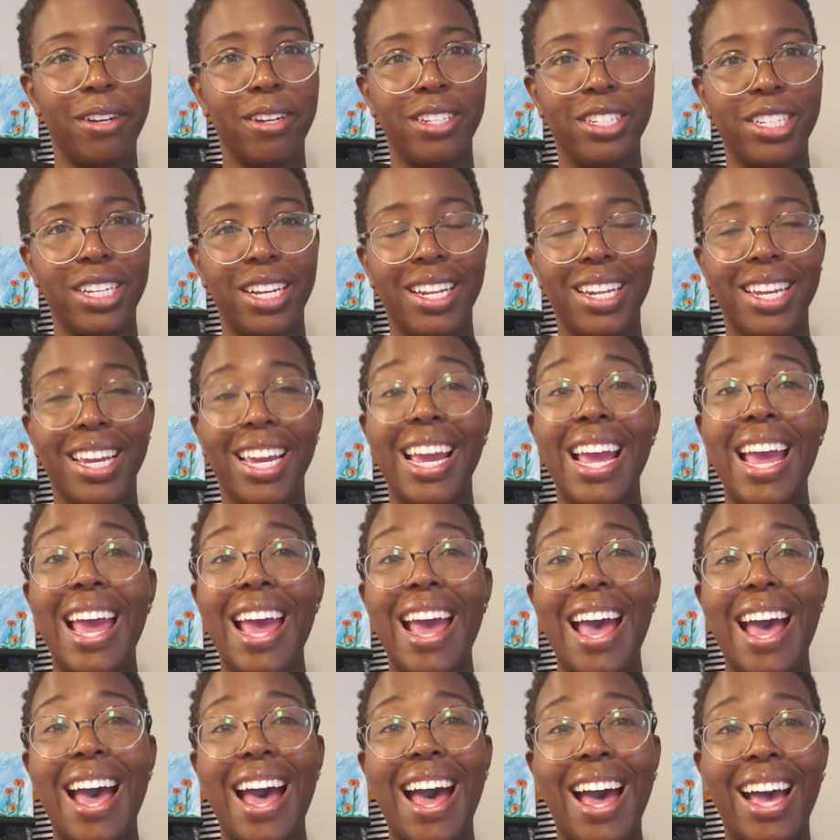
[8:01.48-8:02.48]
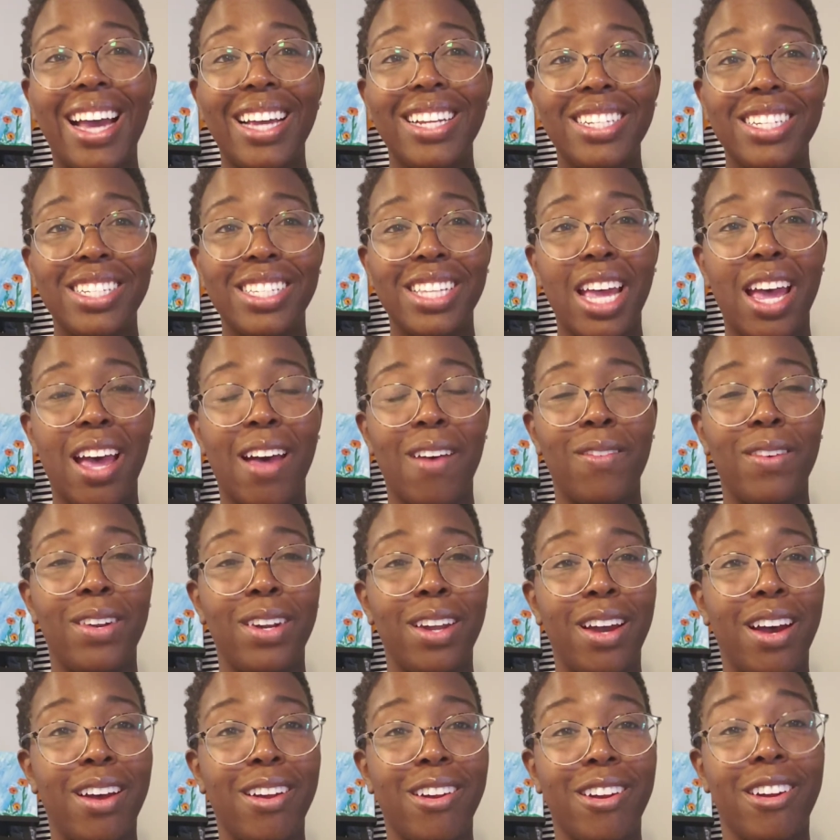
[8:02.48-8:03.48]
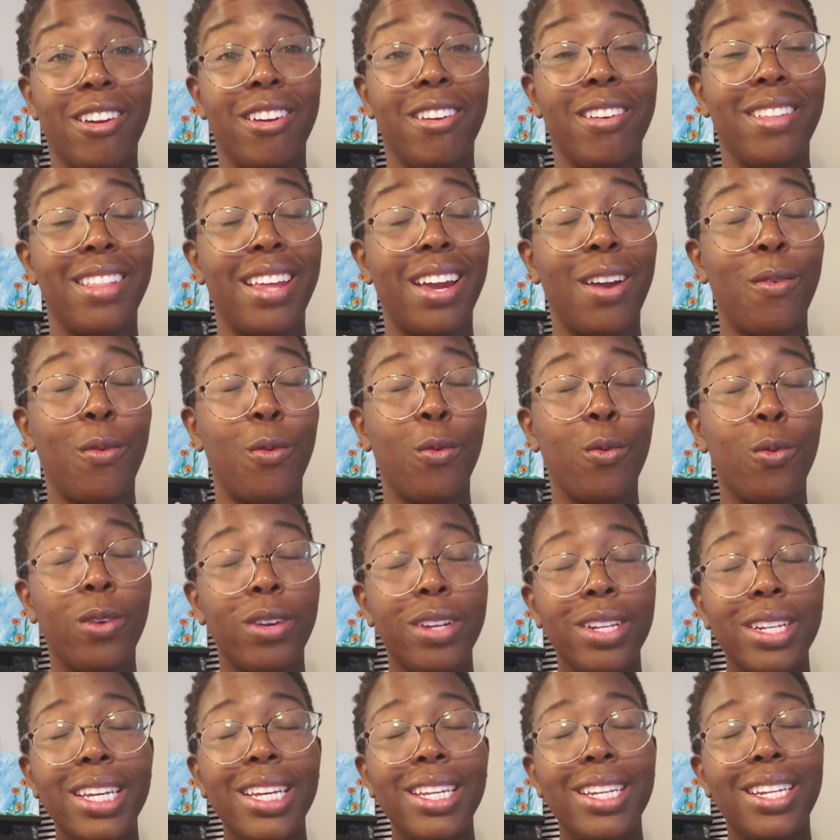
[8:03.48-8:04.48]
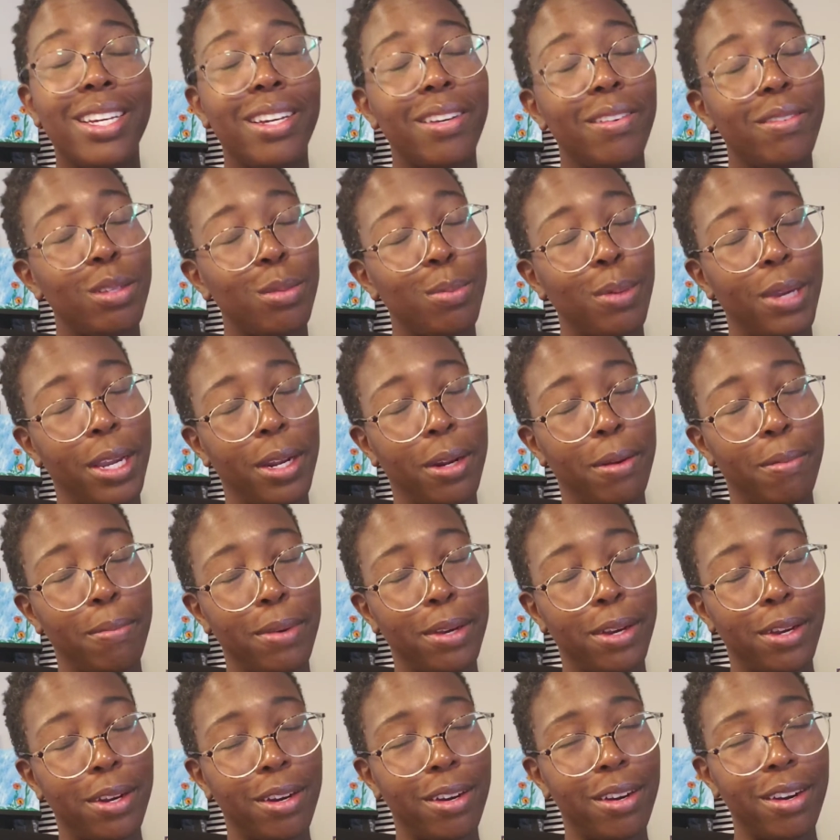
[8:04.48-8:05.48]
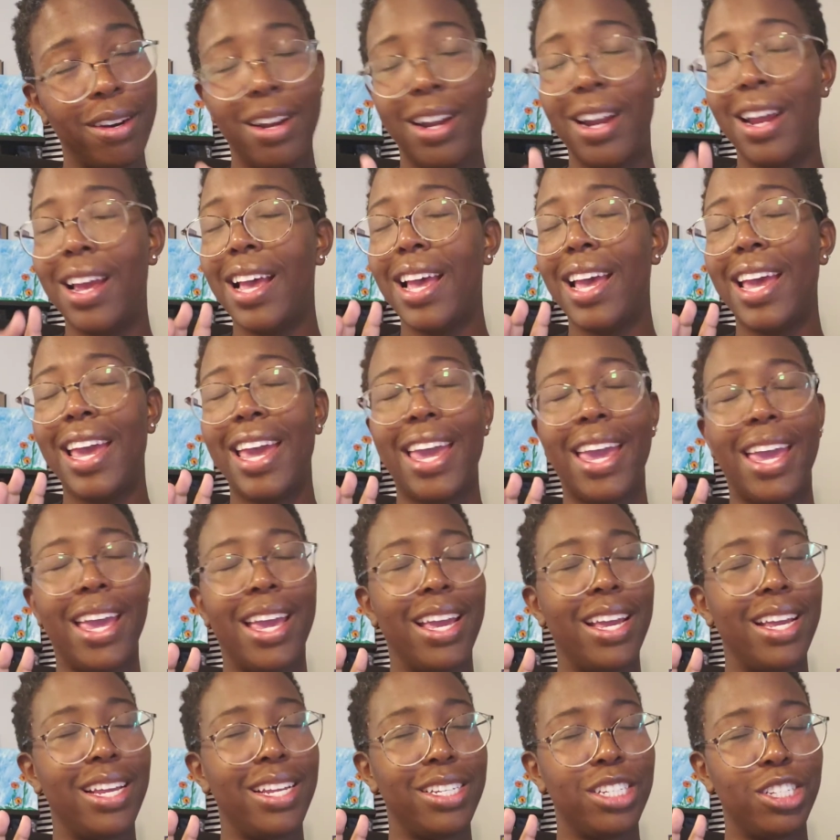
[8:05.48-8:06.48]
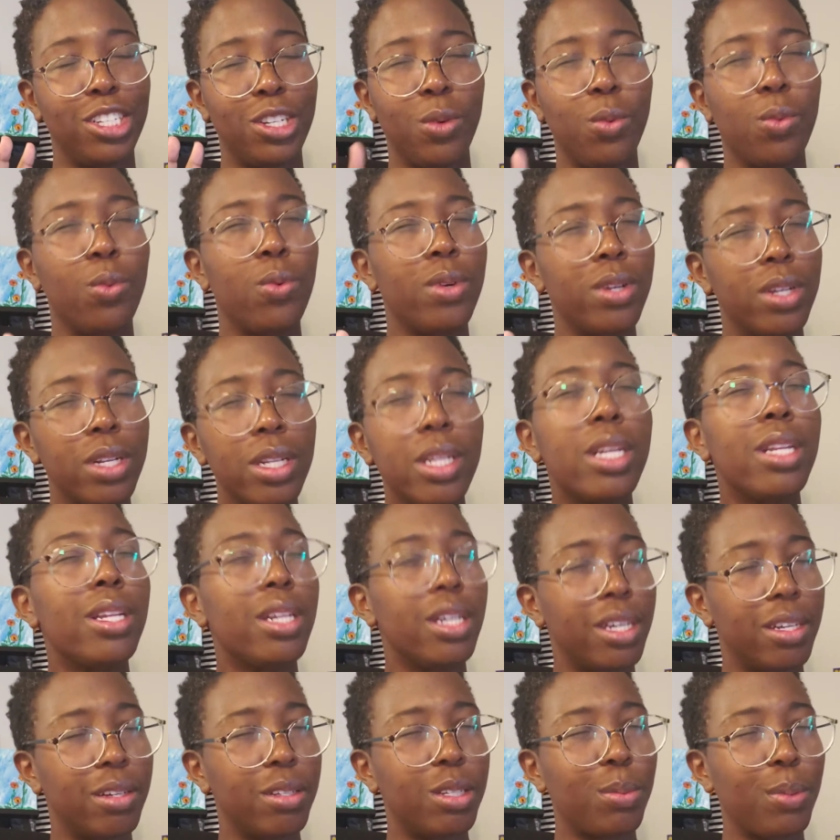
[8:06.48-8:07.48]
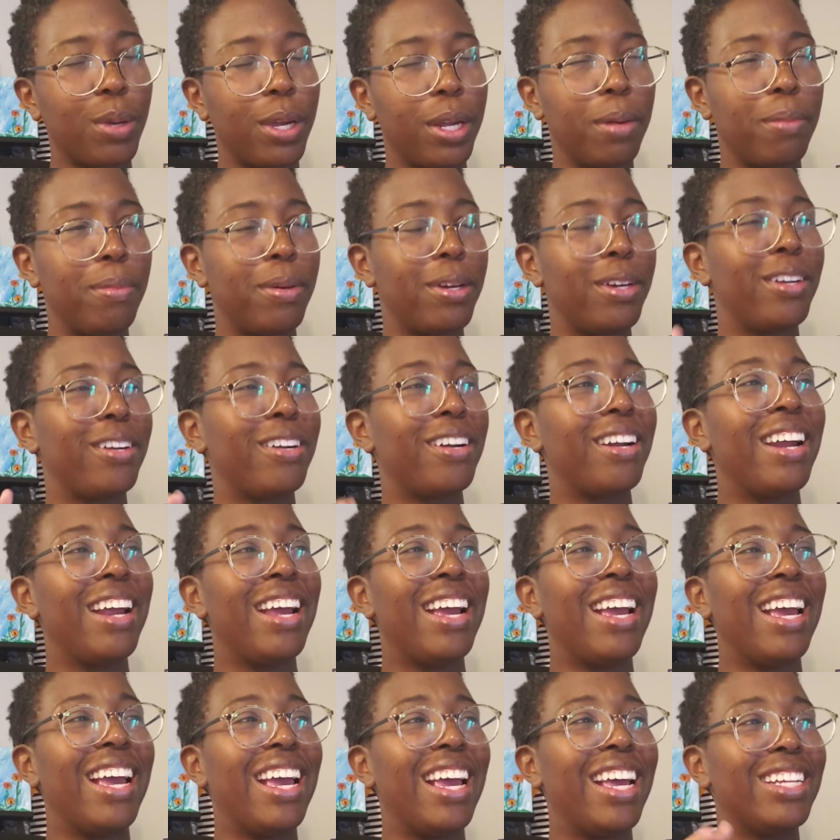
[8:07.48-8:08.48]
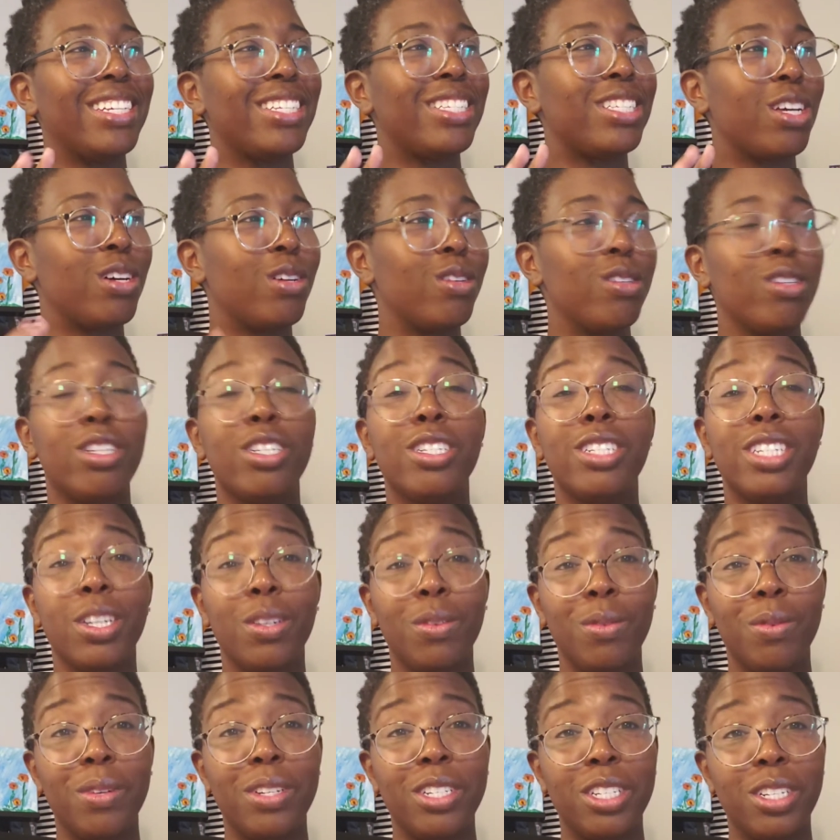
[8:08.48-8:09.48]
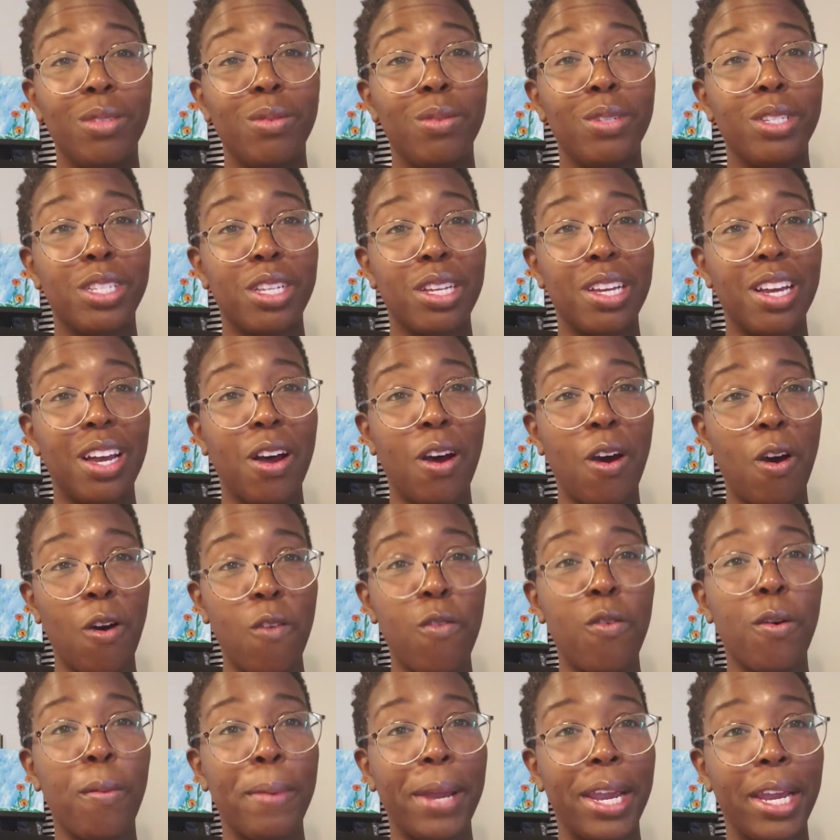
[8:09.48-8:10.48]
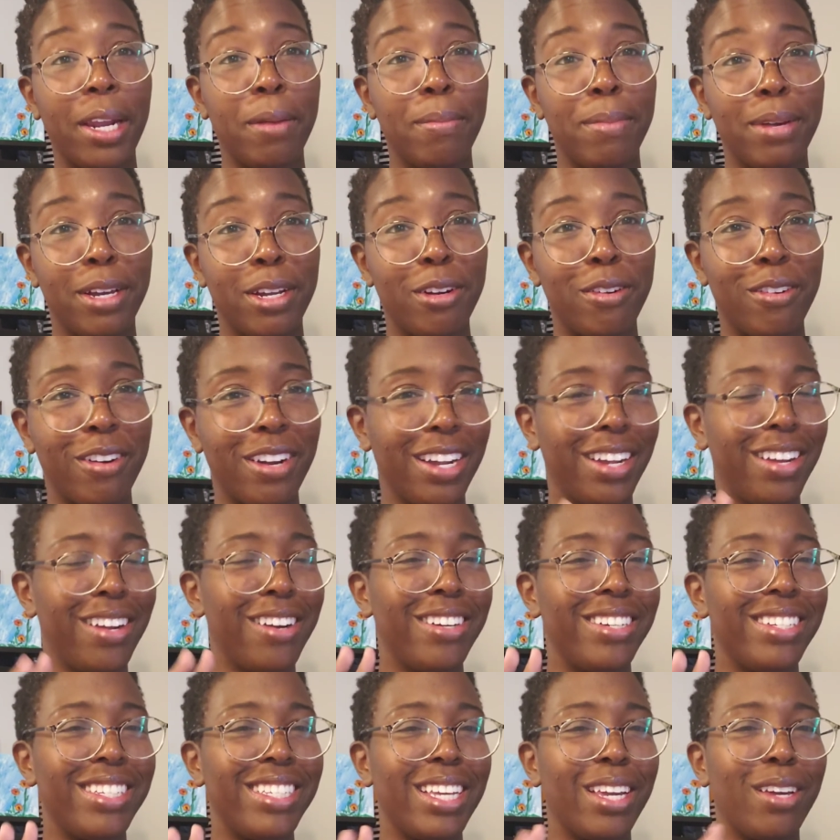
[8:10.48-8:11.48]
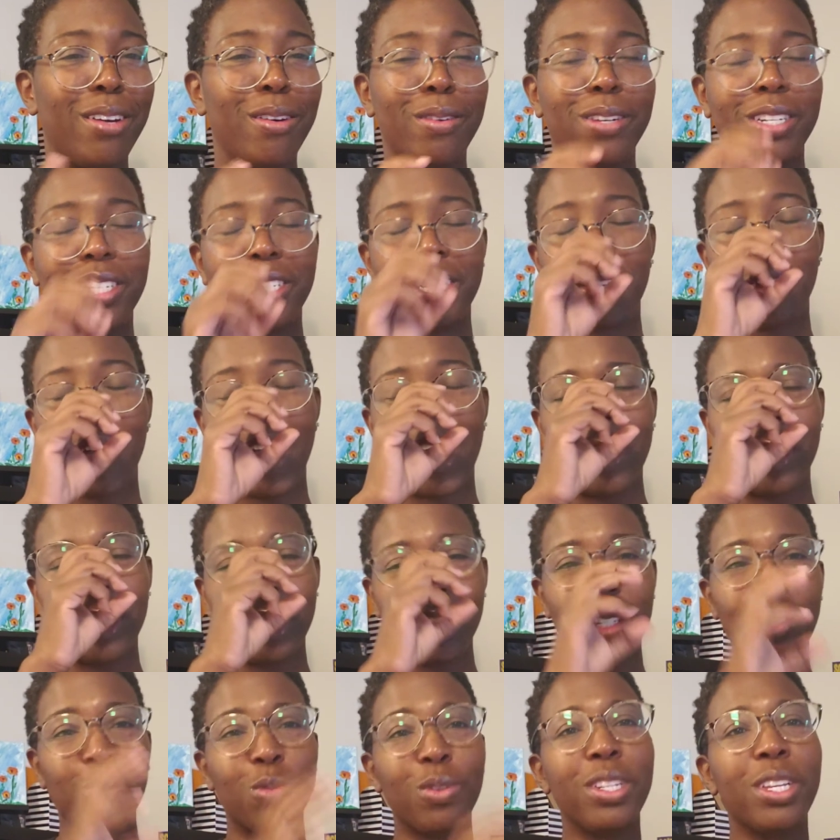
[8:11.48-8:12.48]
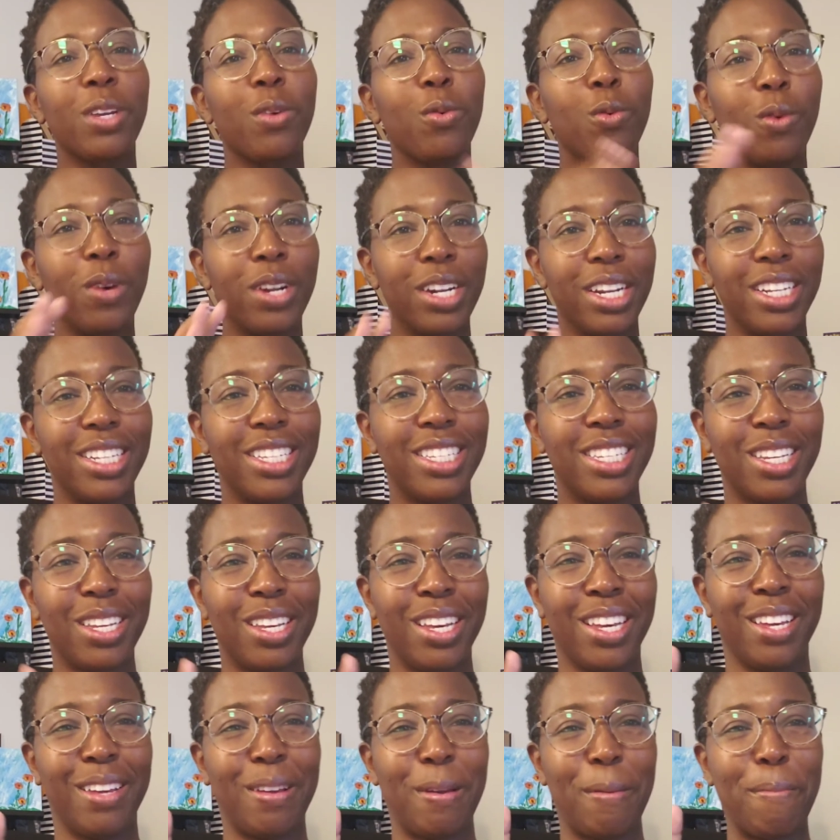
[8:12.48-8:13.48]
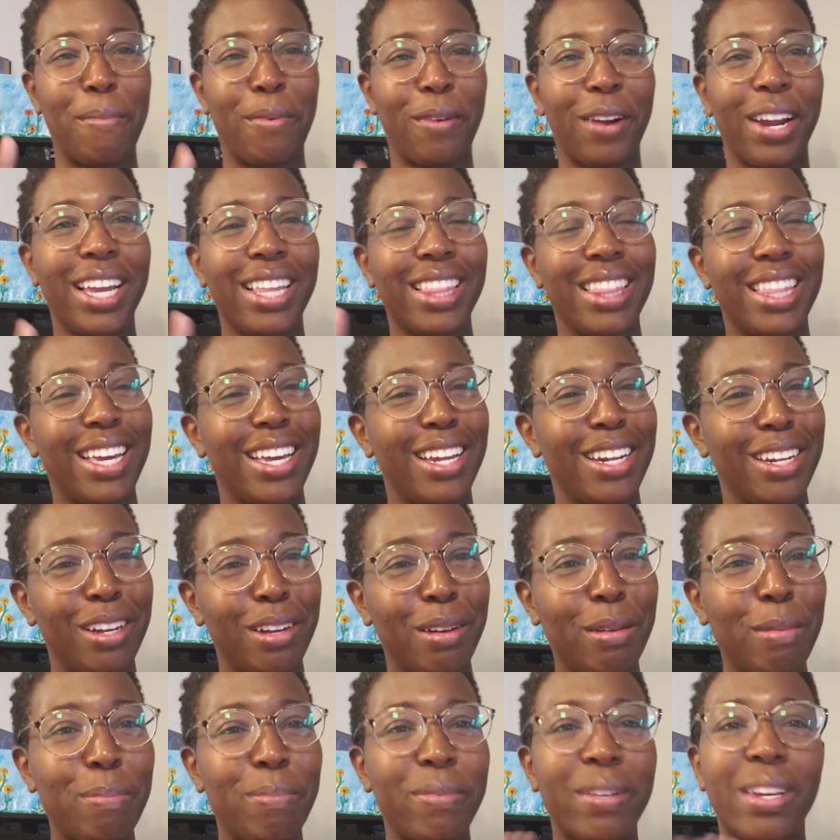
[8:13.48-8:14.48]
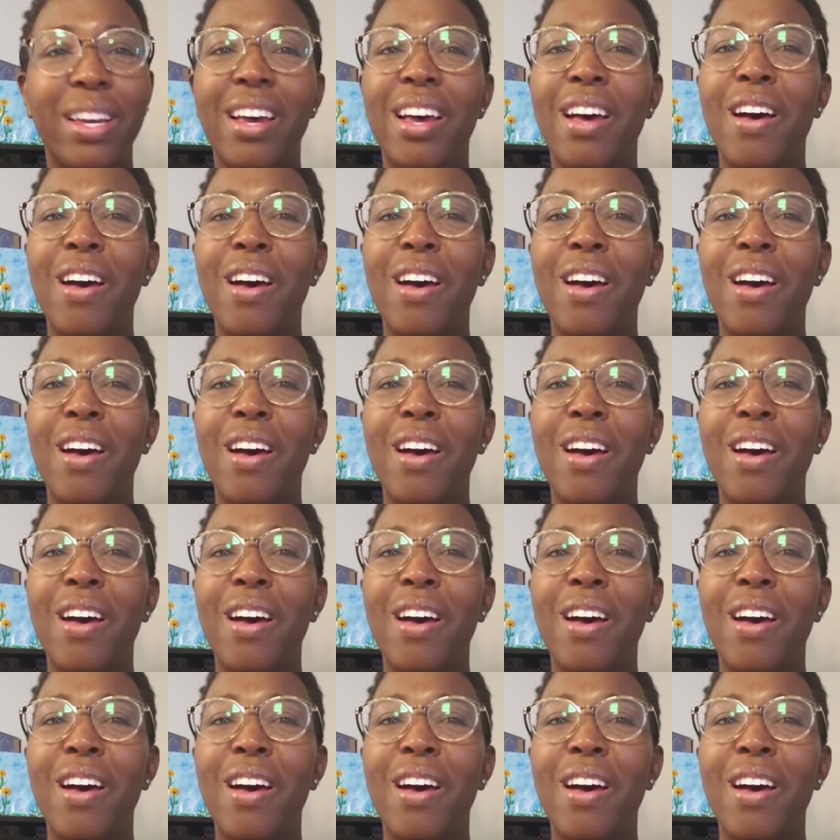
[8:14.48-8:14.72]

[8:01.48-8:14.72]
and jelly. I just have a daughter that really loves peanut butter, and she really loves peanut butter. And so she was over peanut buttering her sandwich. So I just really wanted to break that up